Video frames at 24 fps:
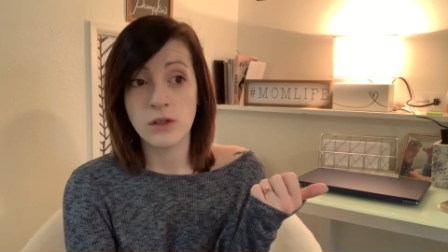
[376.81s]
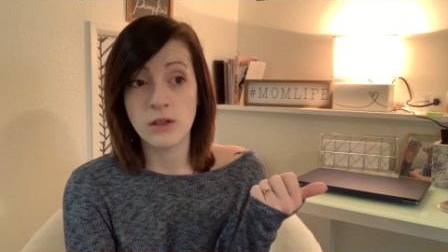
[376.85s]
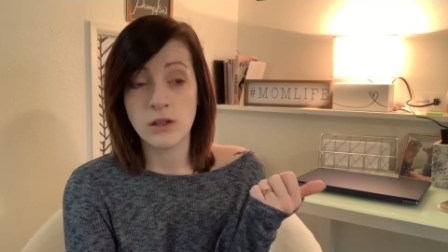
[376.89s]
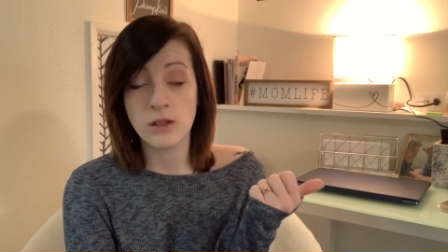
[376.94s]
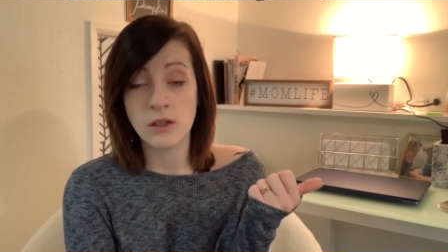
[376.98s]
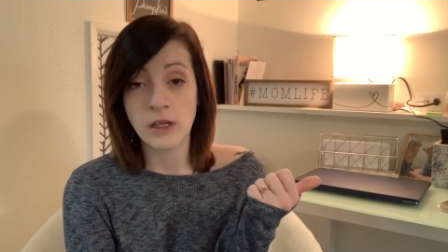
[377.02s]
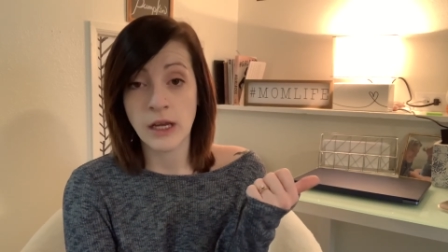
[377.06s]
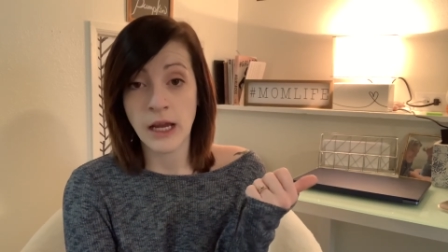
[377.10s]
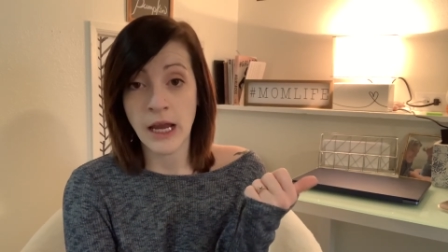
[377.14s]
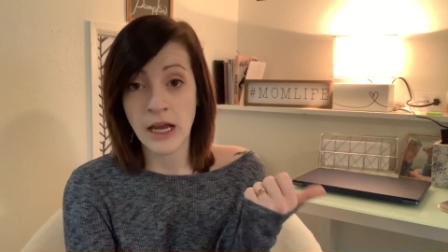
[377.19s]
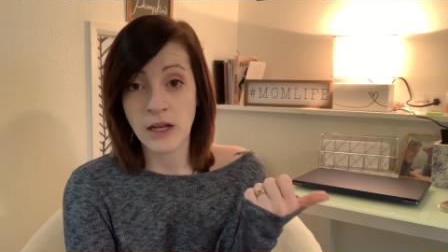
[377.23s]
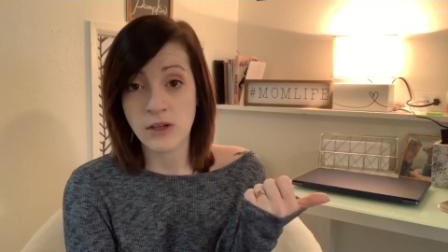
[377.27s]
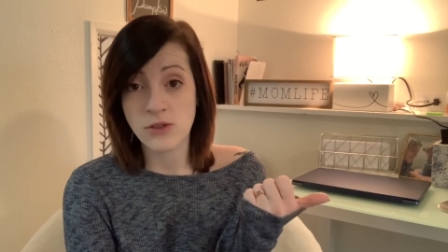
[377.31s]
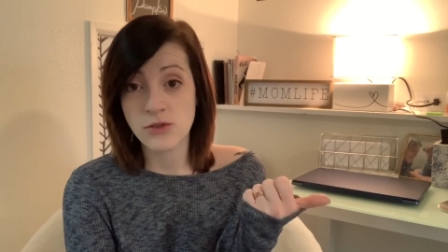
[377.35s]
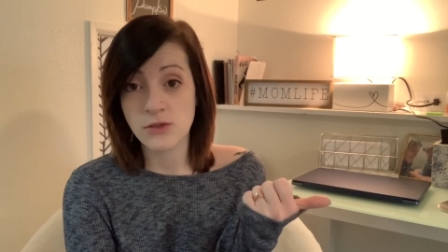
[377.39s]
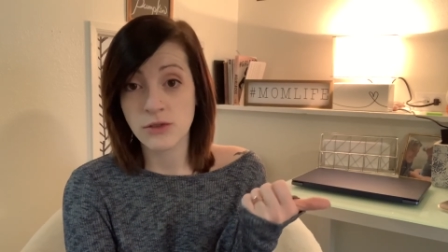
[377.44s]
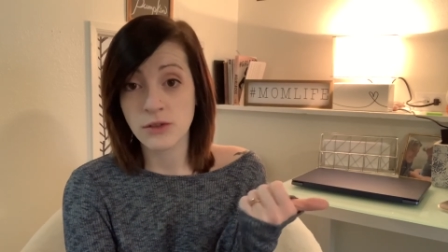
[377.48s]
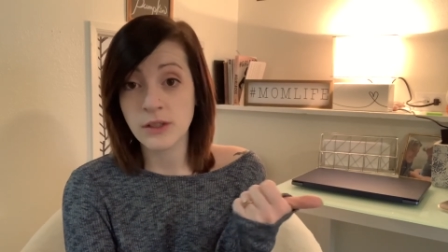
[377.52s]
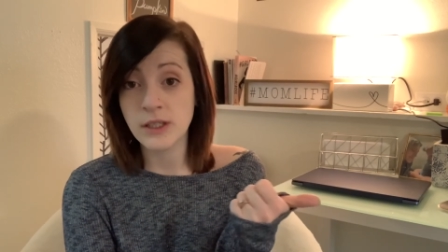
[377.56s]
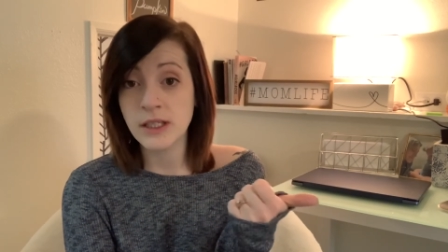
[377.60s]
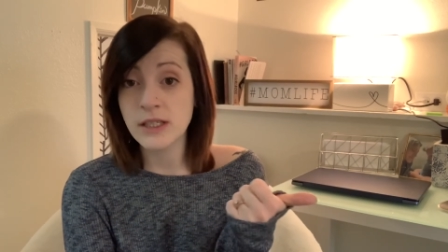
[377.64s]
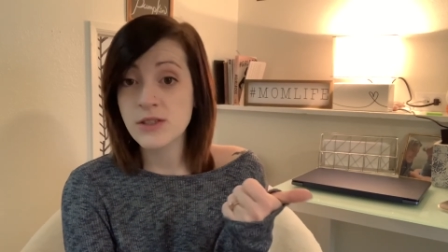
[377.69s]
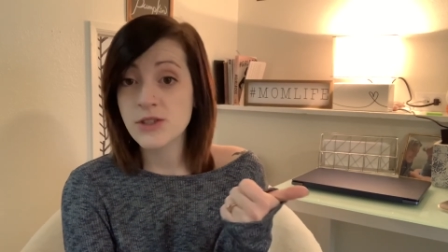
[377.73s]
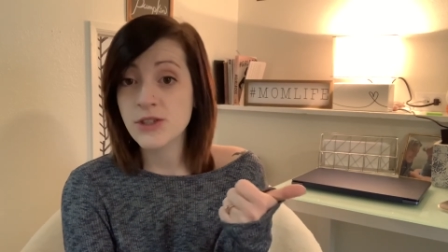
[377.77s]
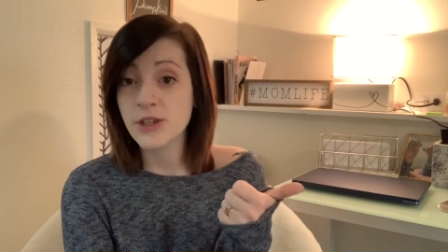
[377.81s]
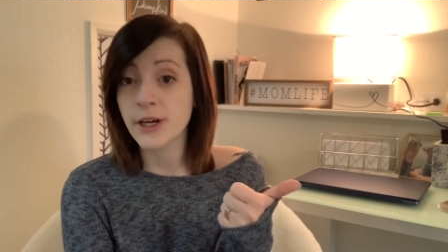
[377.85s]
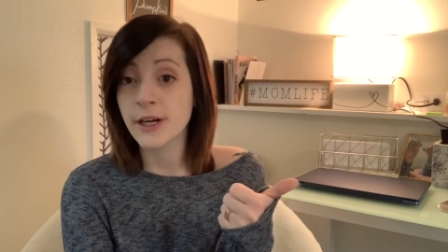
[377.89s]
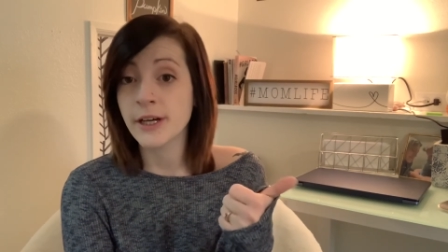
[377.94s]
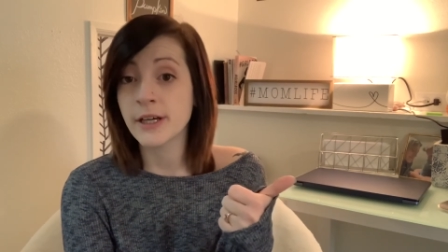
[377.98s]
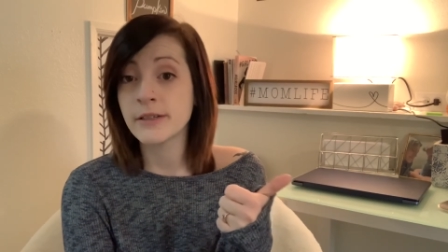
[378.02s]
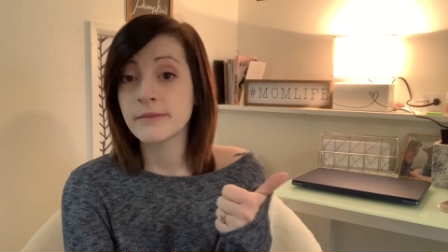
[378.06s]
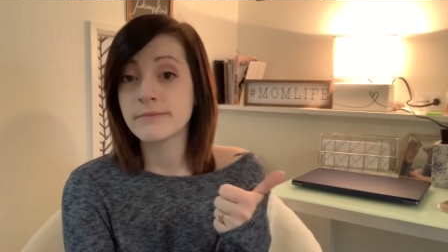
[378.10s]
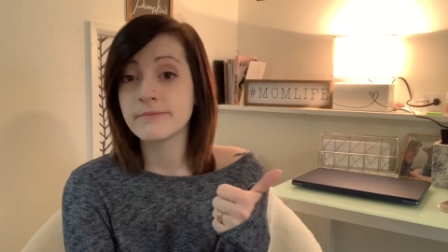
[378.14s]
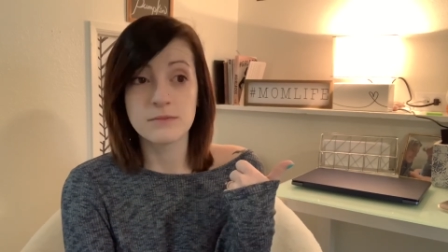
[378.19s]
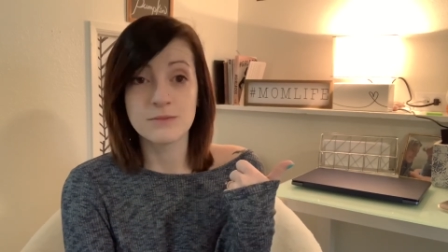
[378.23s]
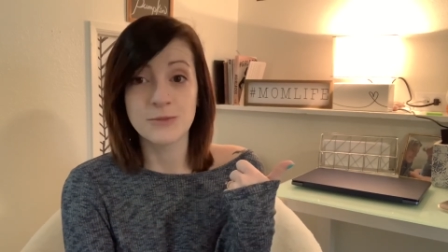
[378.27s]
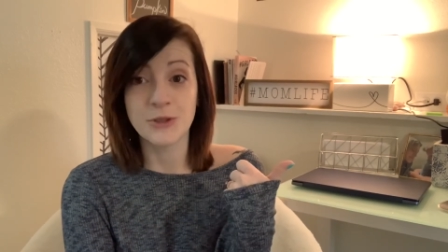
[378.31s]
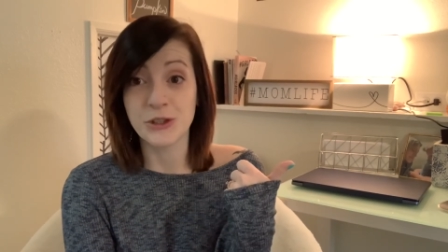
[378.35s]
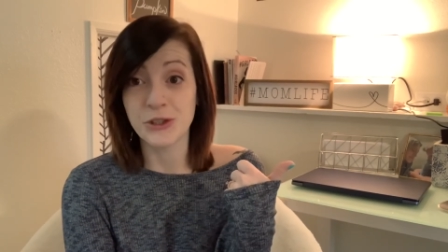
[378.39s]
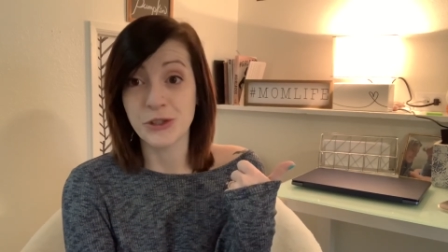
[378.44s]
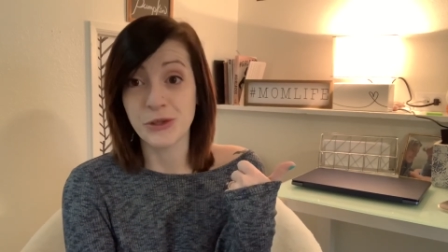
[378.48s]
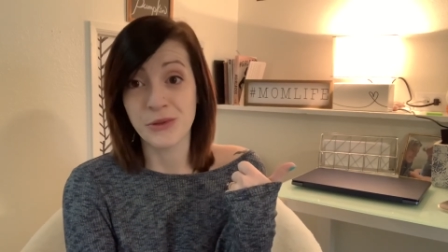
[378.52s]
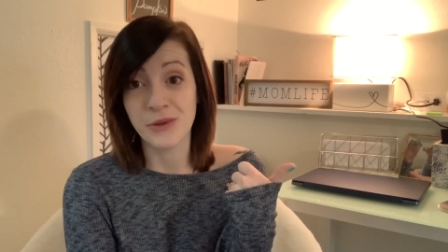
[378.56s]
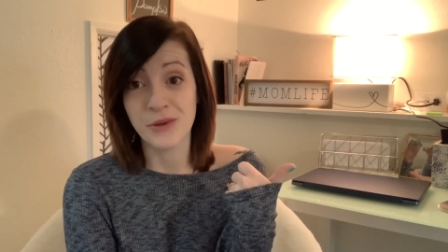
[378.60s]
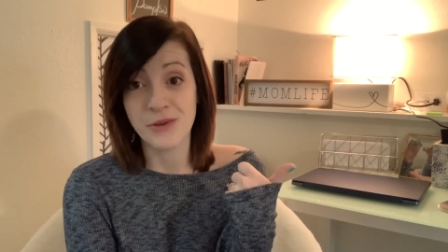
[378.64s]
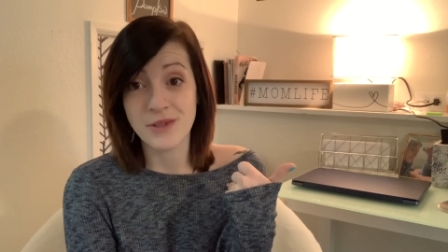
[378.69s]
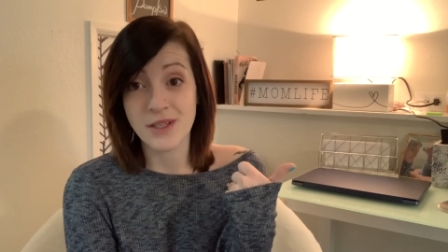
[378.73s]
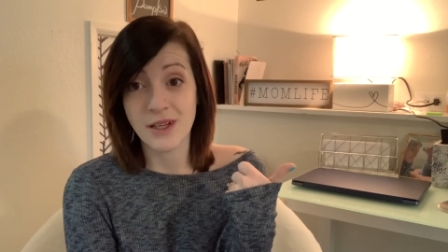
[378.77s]
naturally start, which
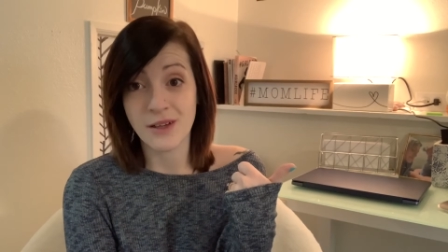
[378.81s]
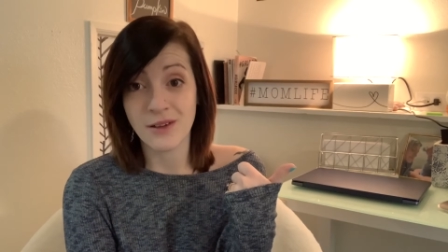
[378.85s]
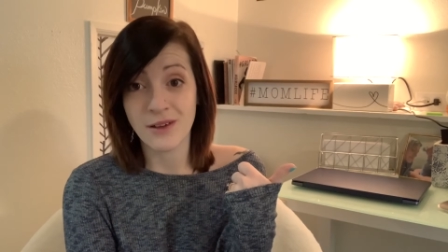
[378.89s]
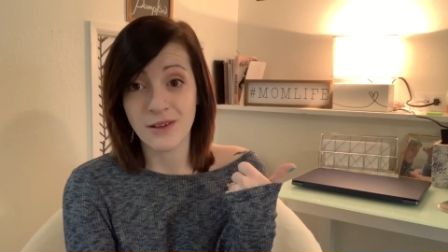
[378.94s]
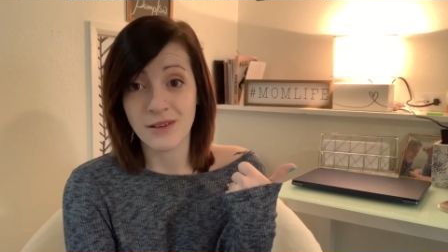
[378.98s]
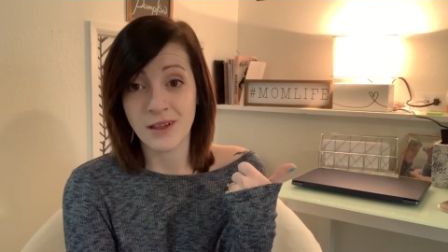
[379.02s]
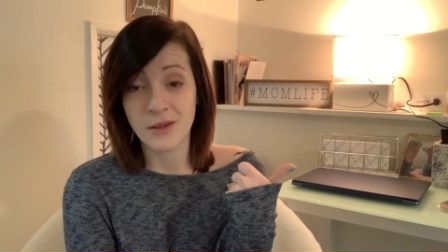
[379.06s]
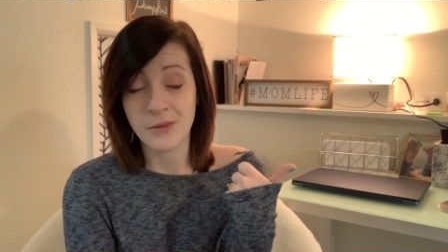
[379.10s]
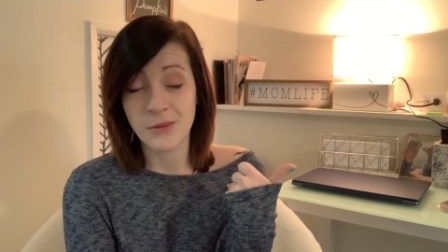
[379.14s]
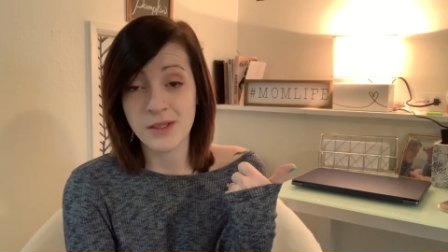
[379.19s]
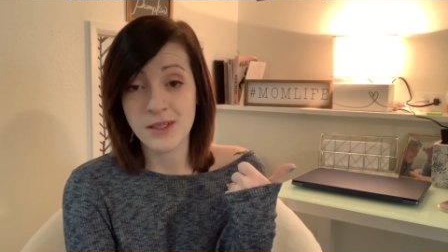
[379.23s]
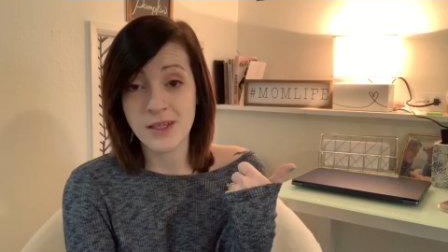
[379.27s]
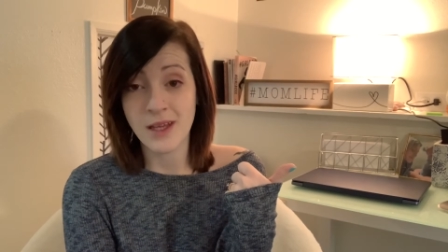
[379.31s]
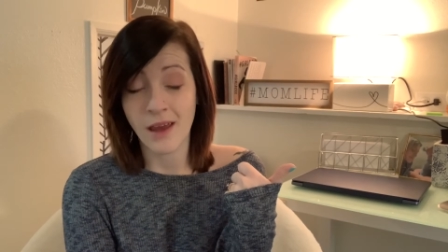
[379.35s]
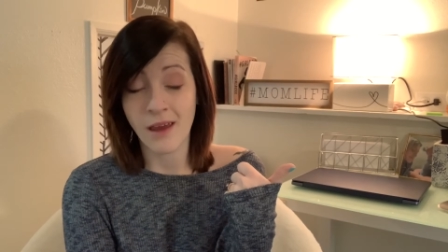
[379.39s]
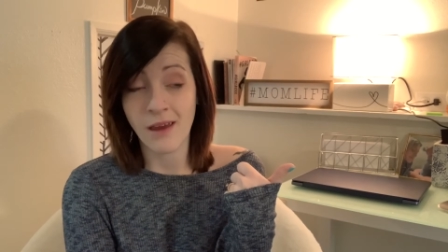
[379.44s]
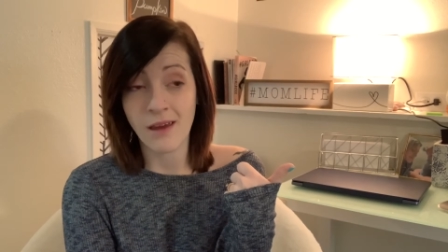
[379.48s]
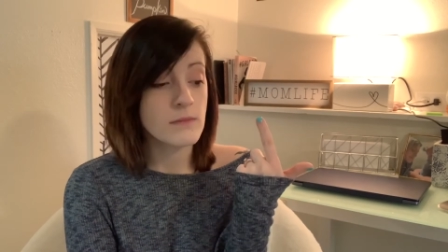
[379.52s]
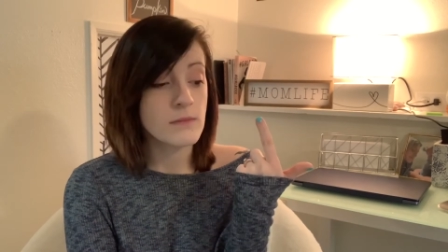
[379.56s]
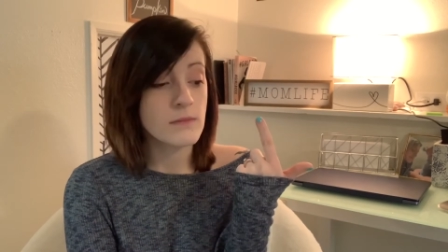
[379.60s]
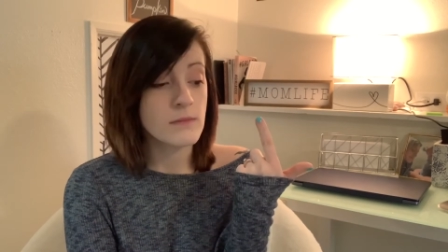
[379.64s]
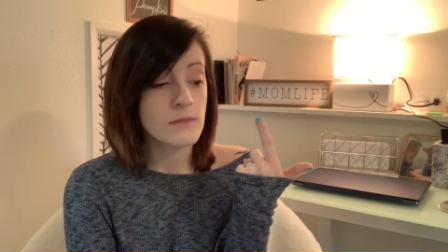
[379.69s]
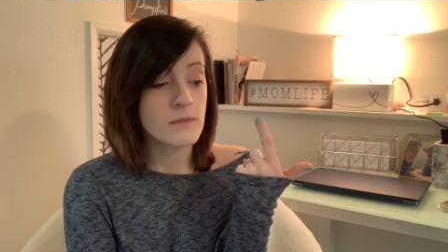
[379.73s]
who knows how long that would take.